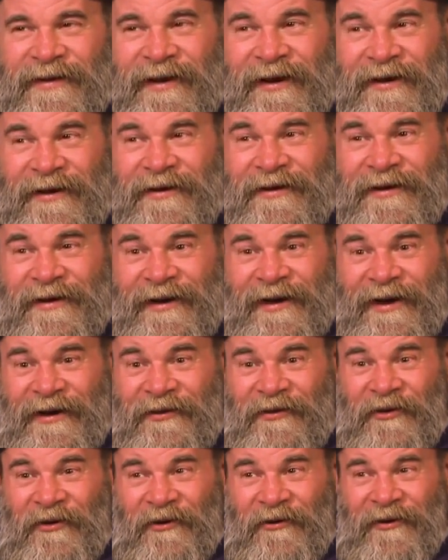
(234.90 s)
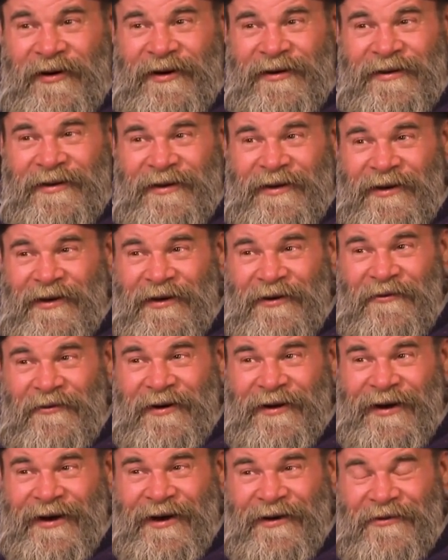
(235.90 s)
they had no idea
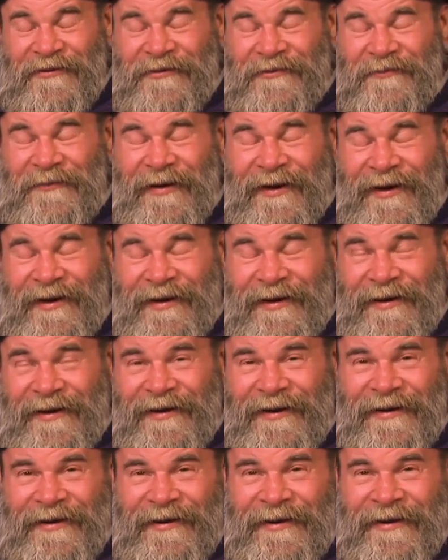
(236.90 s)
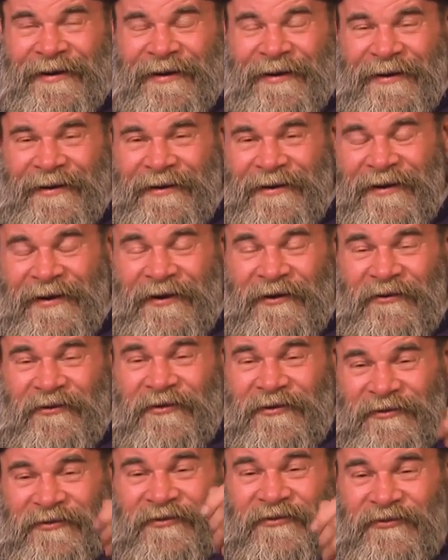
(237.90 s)
what I was painting. It
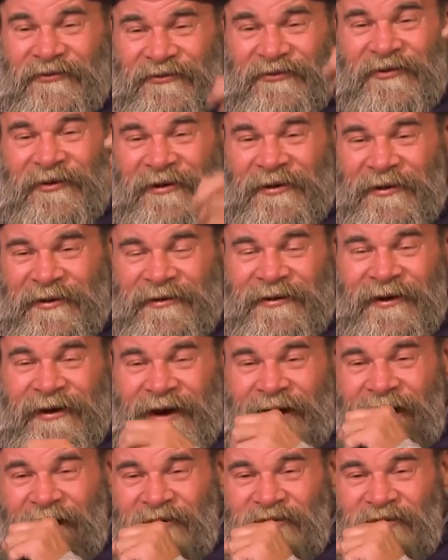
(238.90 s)
was the guy